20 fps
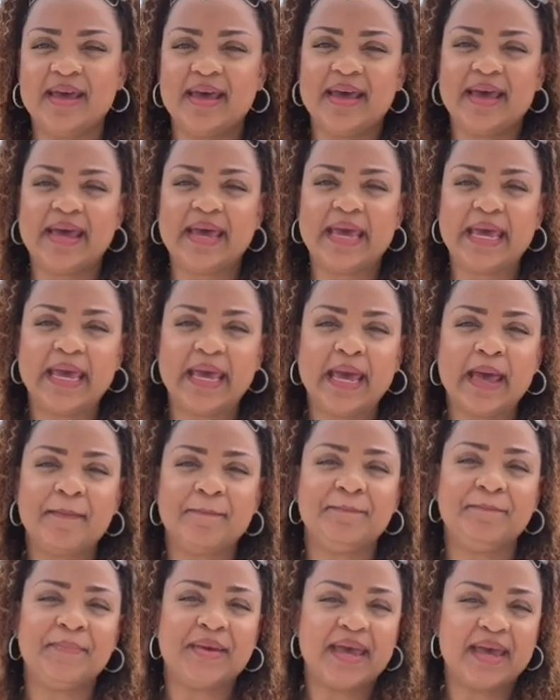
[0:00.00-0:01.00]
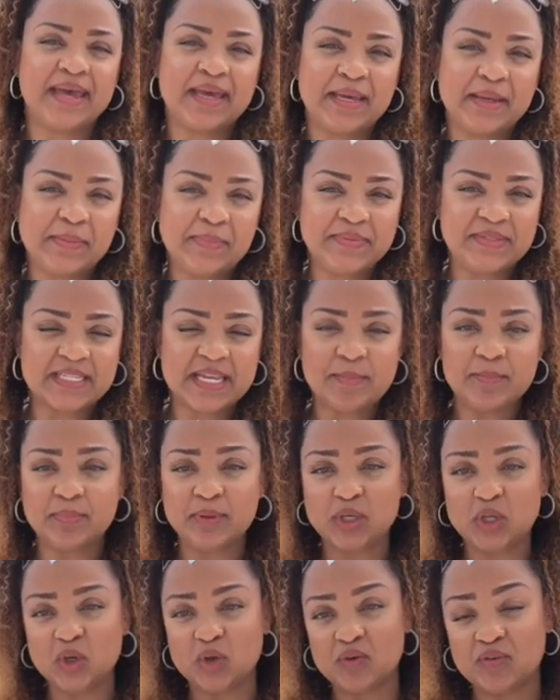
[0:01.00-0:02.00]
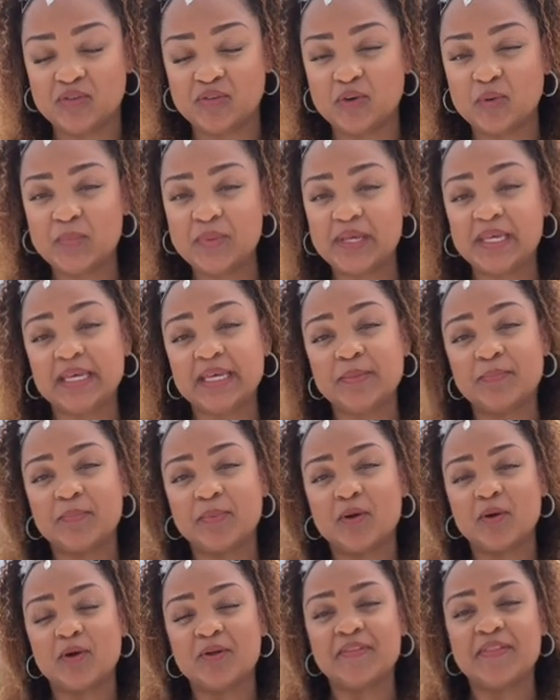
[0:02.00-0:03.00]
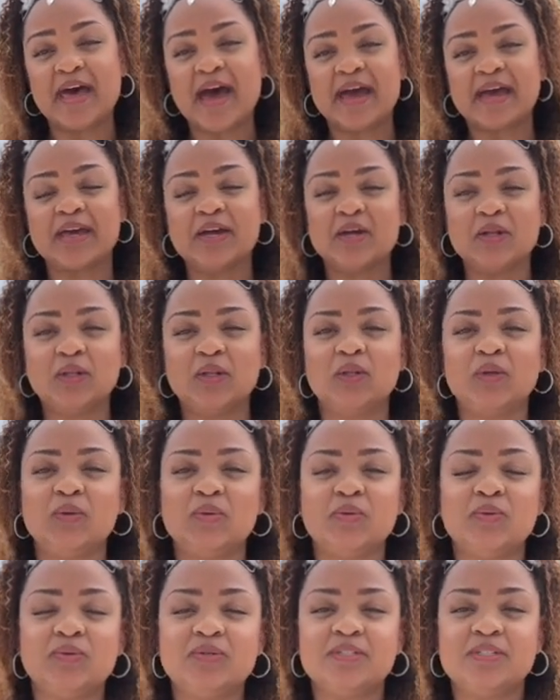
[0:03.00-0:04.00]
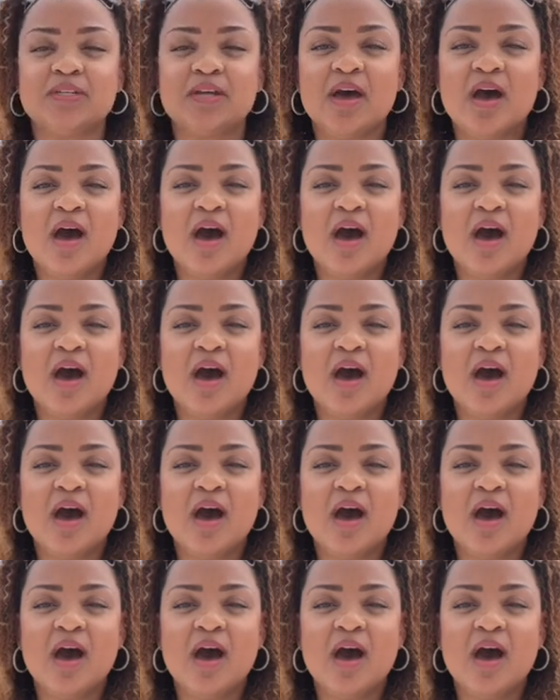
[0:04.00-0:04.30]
Hey babes and beautiful people, that concludes